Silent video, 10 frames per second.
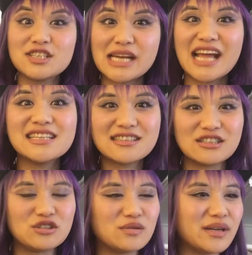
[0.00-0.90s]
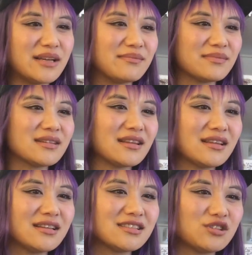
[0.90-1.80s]
to chase the dream,
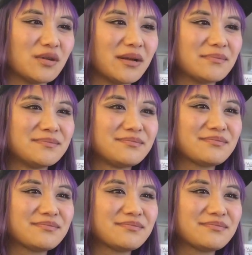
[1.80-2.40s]
this dream.